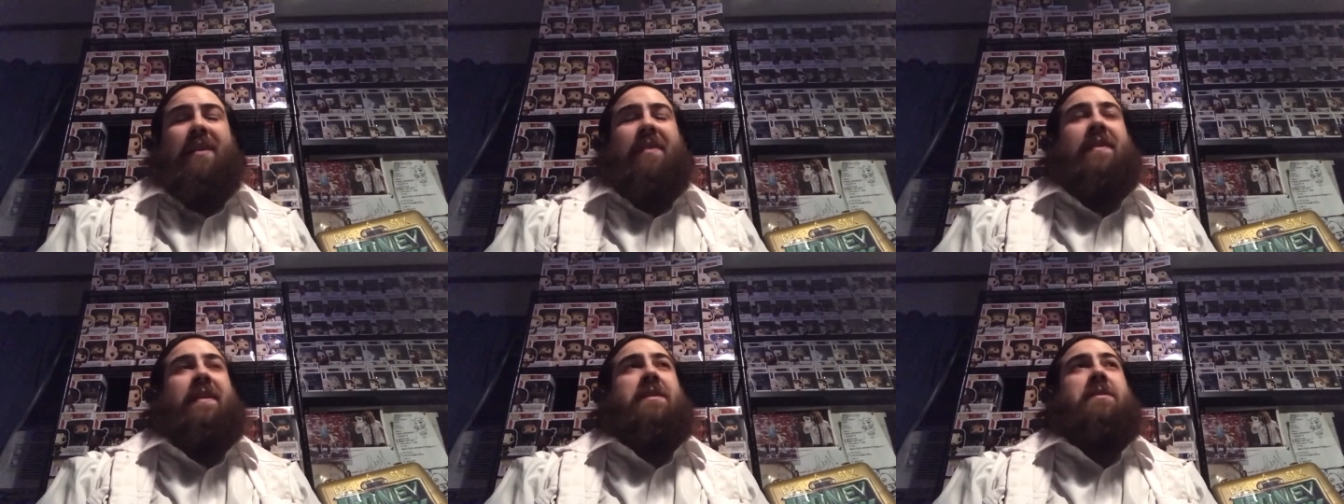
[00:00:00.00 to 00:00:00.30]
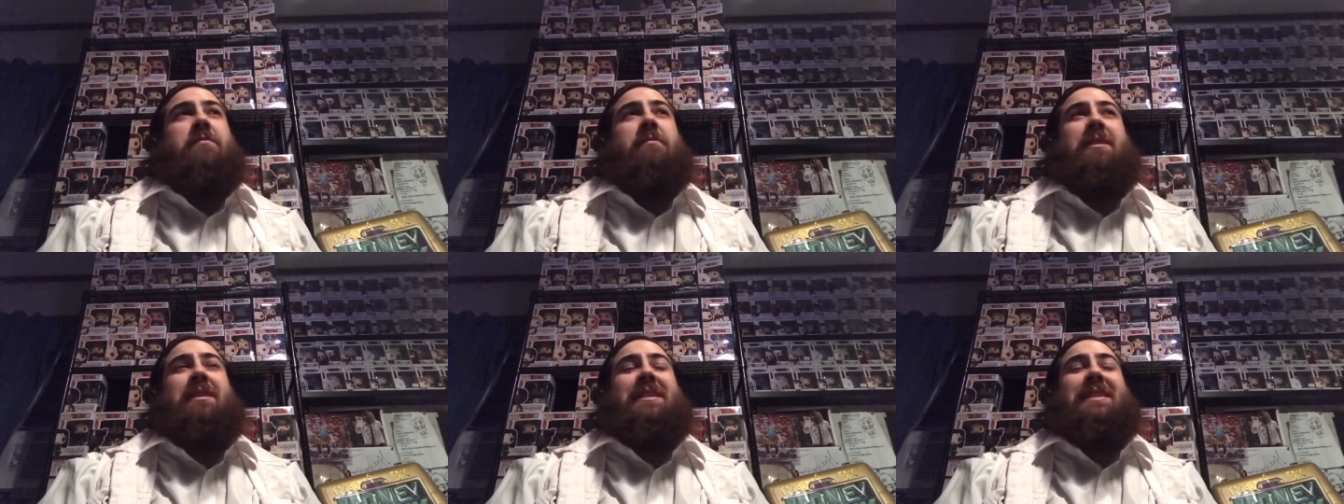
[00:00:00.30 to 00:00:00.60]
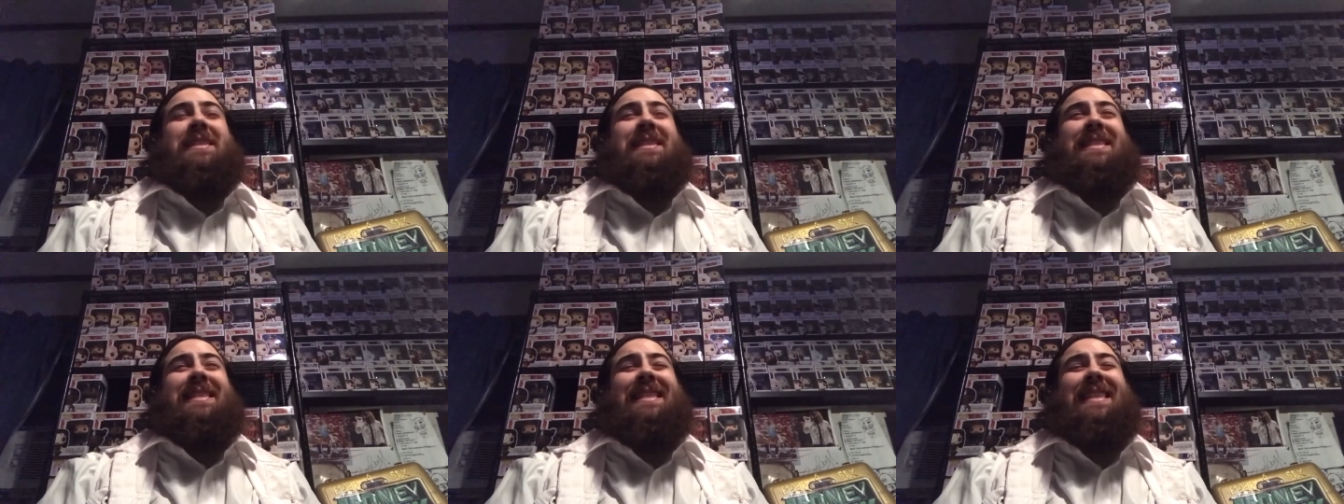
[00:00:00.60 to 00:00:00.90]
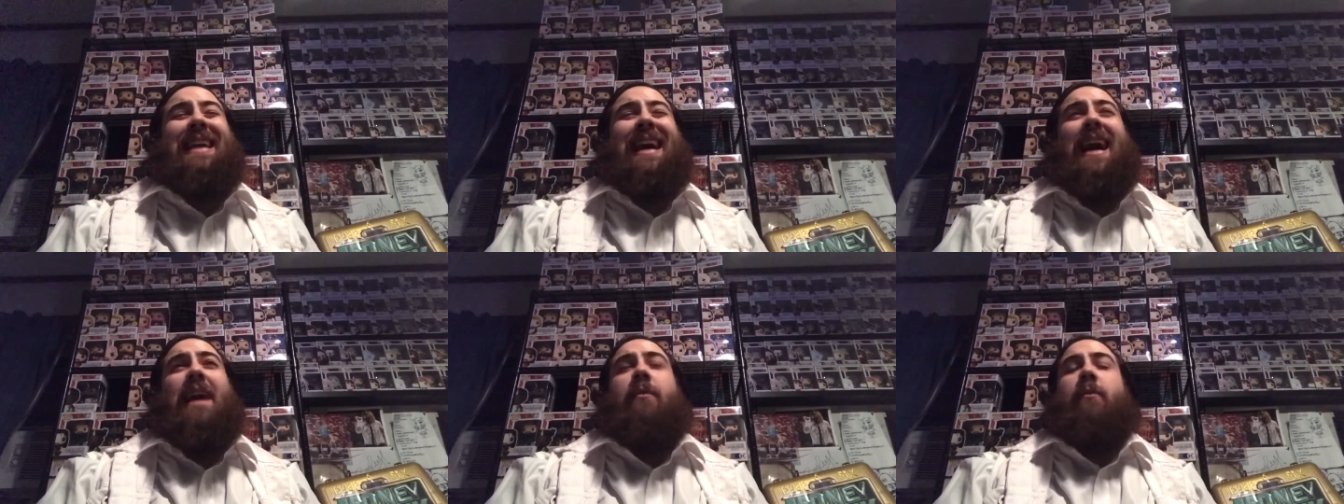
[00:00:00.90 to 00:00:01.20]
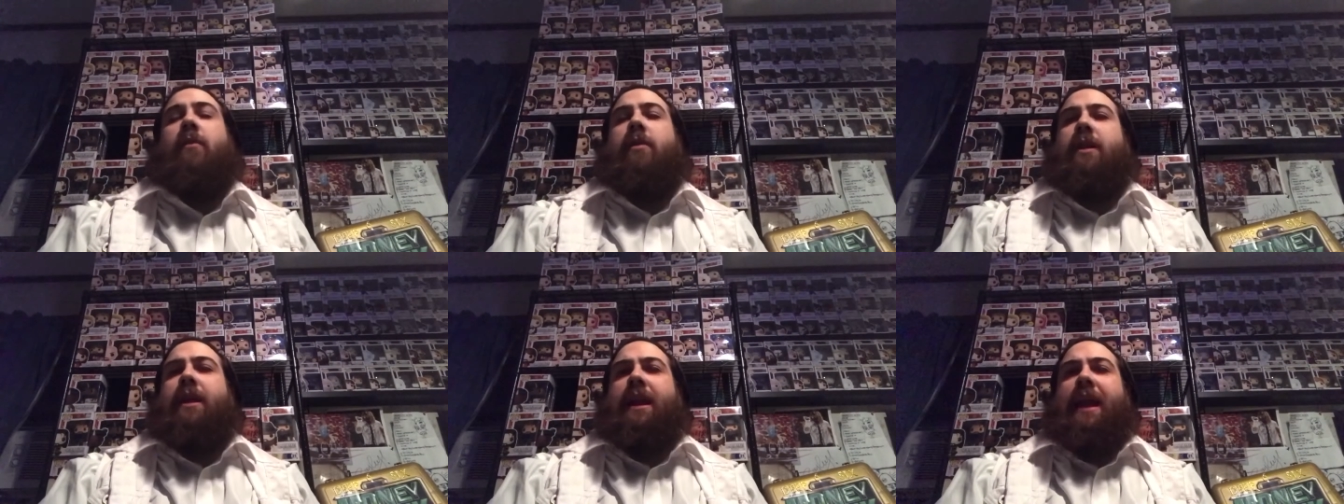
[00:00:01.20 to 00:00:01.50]
this one is not
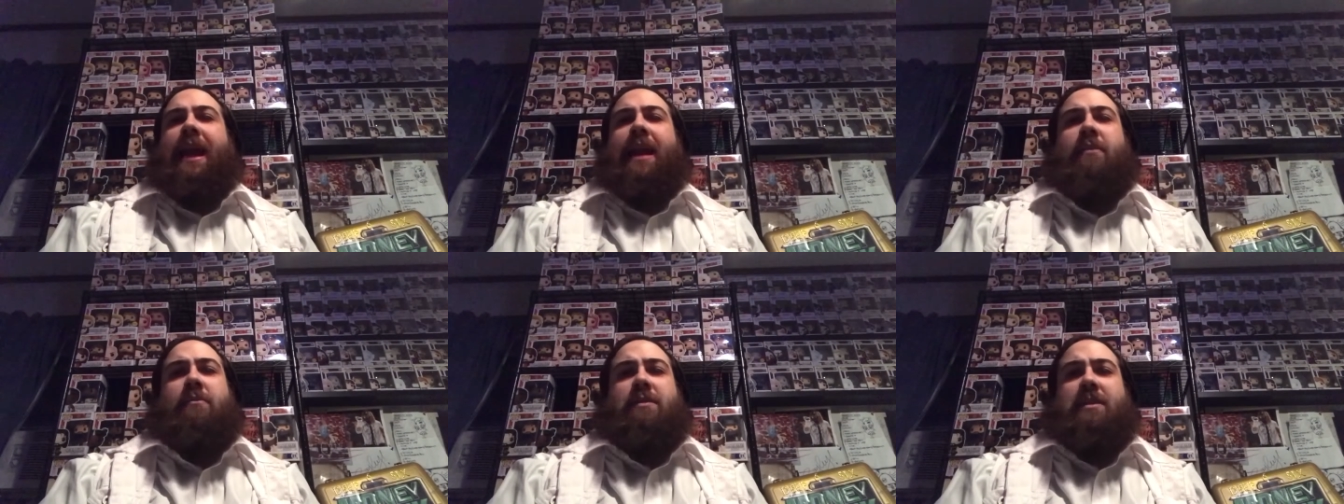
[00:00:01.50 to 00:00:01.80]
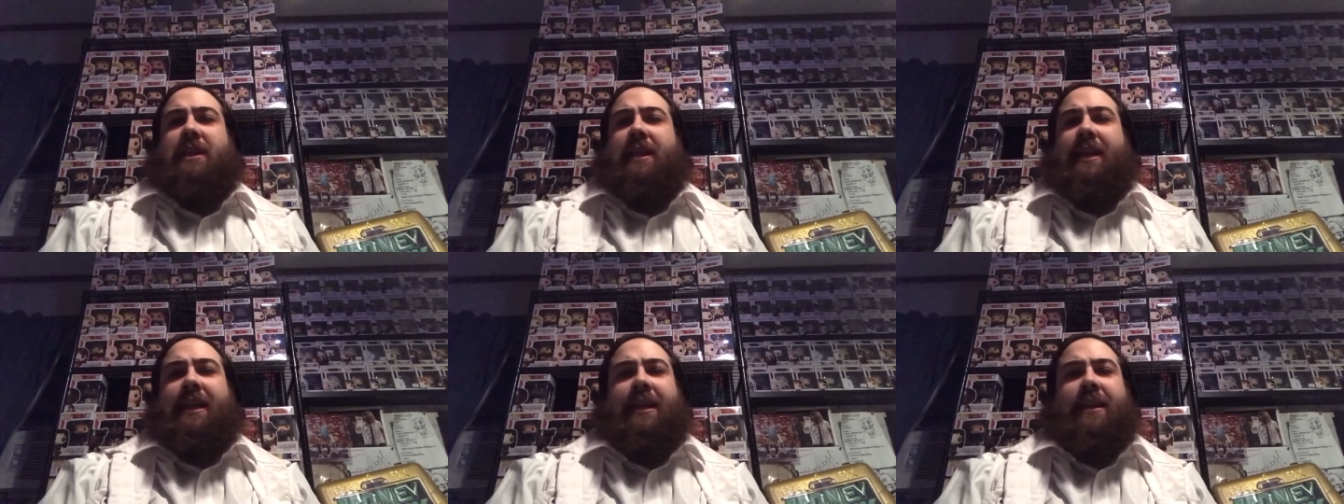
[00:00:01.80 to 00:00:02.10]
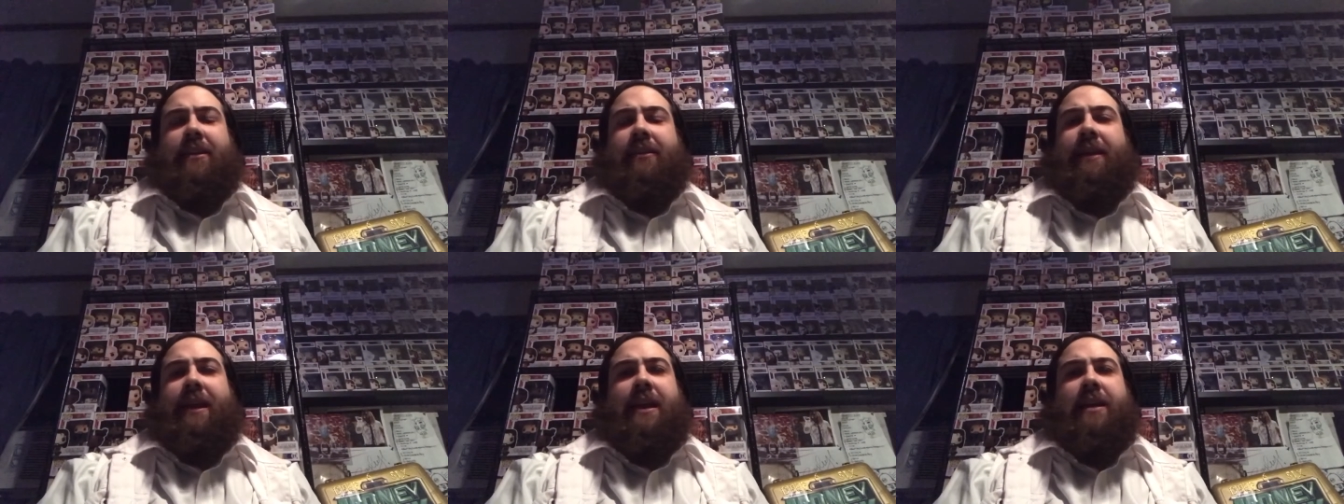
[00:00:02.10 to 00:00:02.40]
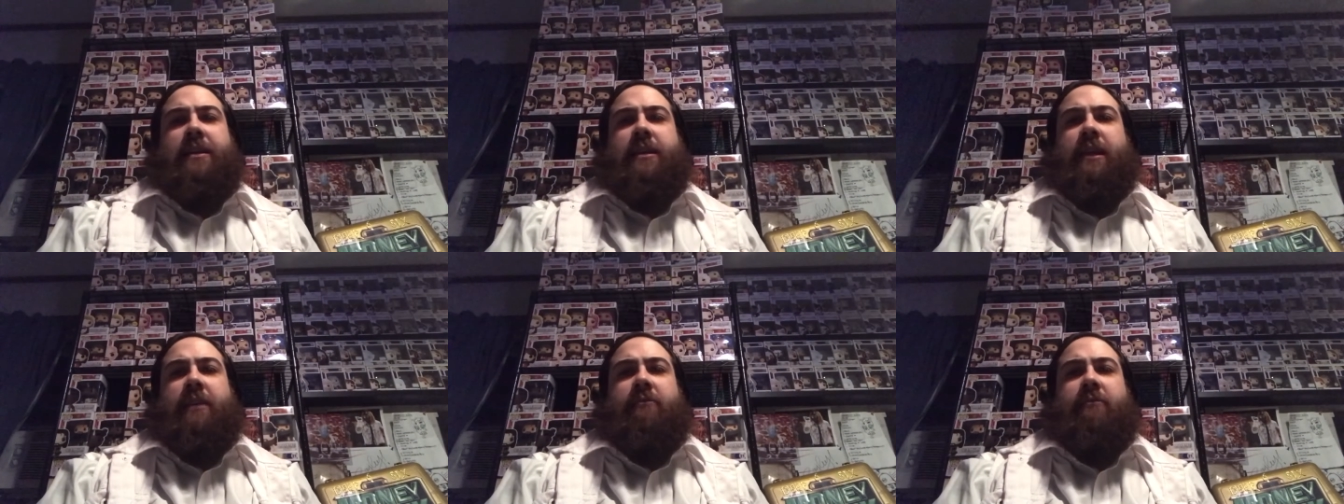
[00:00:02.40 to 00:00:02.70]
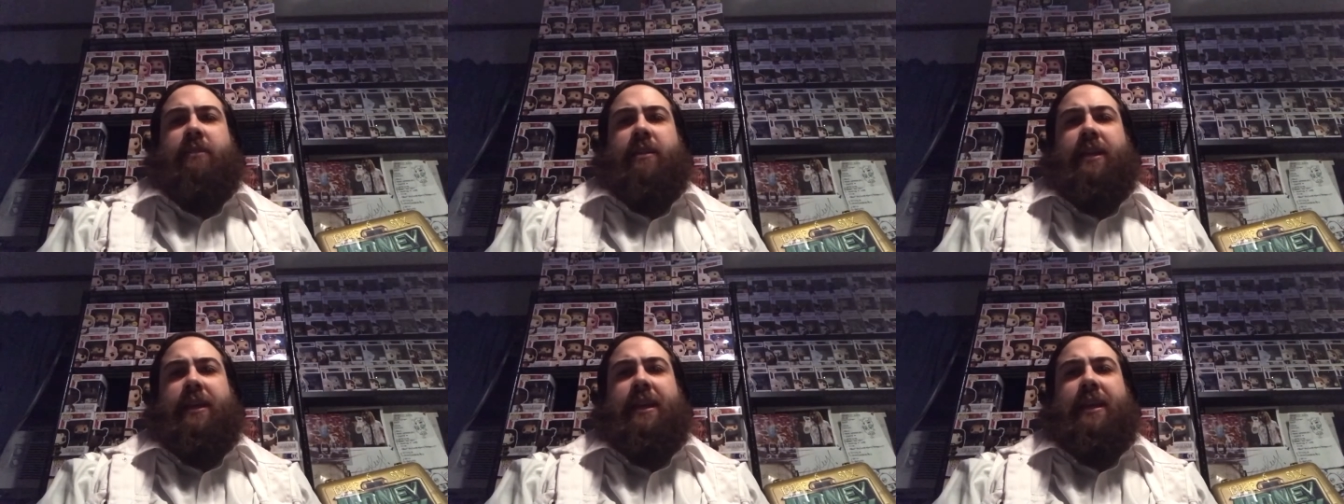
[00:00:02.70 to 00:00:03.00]
one anyone's going to get their hands on
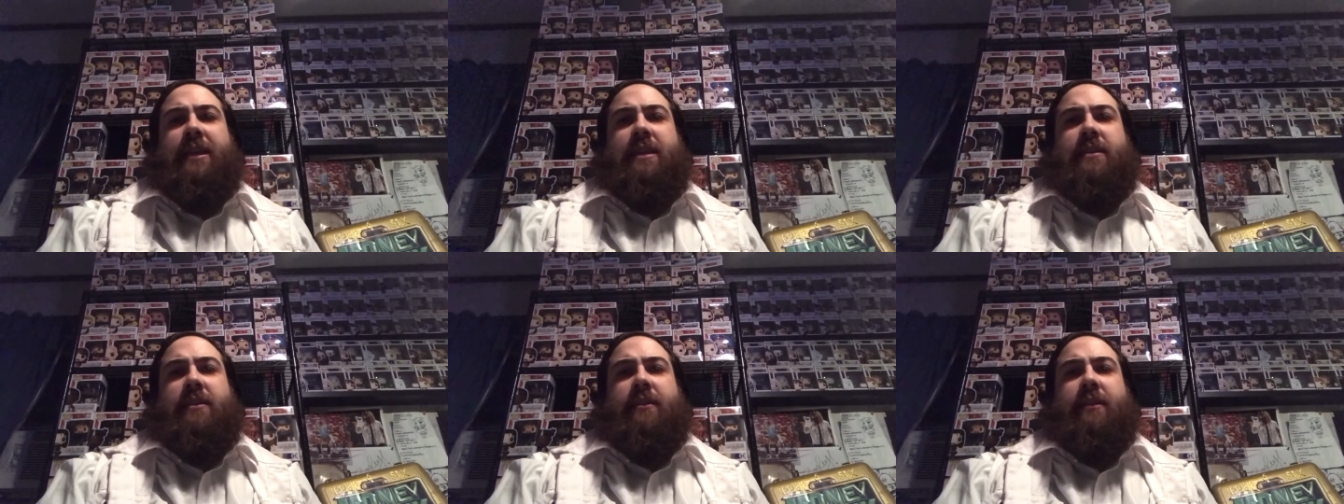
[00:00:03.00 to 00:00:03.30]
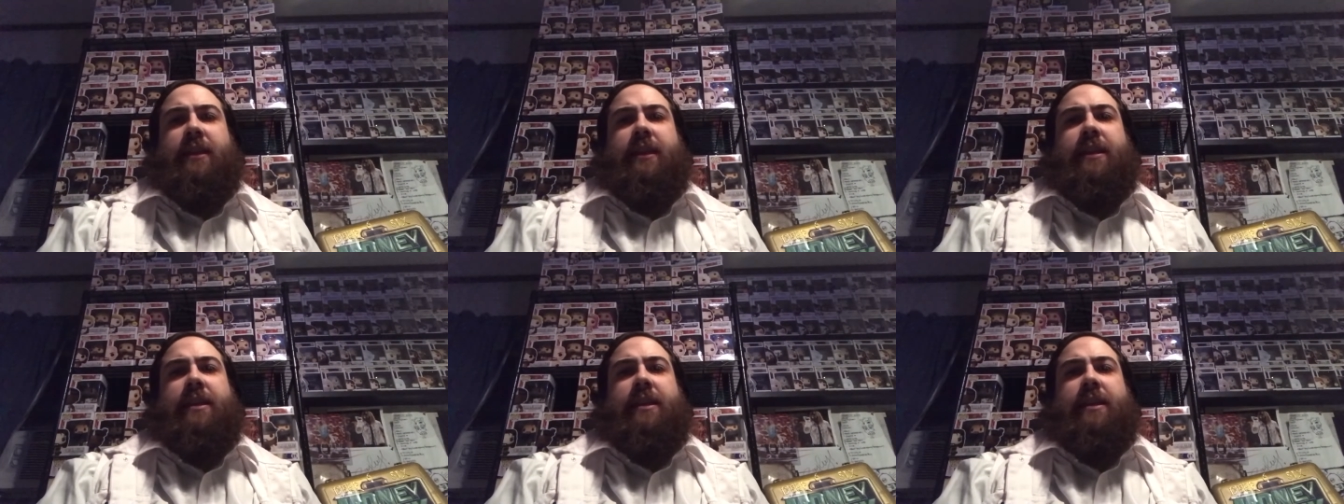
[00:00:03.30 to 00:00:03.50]
really easily.